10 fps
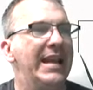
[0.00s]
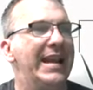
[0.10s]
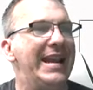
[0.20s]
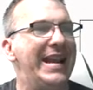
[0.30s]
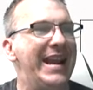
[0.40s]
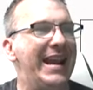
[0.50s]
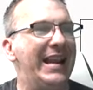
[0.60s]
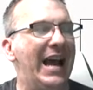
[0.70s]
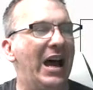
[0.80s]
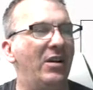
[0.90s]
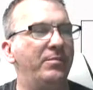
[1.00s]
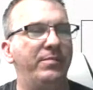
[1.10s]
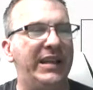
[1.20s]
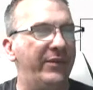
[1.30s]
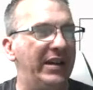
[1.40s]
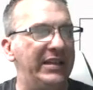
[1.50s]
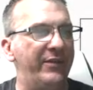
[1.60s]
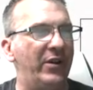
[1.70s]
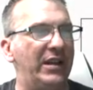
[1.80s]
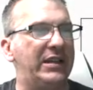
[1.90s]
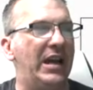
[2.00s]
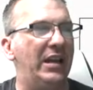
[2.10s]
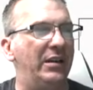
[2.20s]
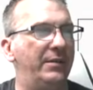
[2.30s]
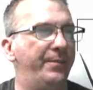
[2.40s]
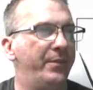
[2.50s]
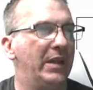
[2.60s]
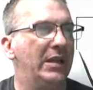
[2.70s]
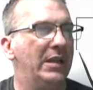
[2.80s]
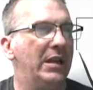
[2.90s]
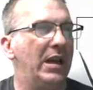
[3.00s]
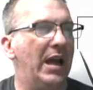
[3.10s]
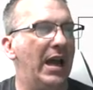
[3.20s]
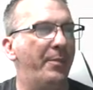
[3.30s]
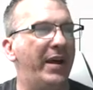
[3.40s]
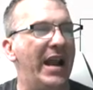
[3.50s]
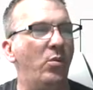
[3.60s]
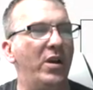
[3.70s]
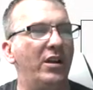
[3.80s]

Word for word: and I'll give it a different color, but I will